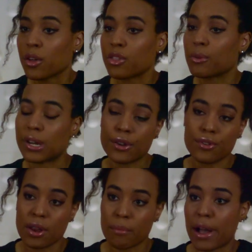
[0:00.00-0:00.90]
through an
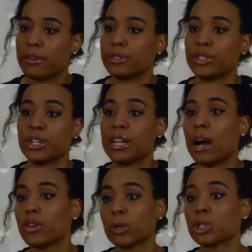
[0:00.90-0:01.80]
internet browser to
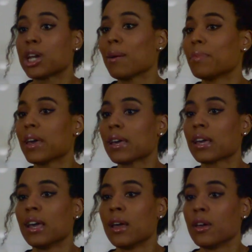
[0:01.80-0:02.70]
now you're shopping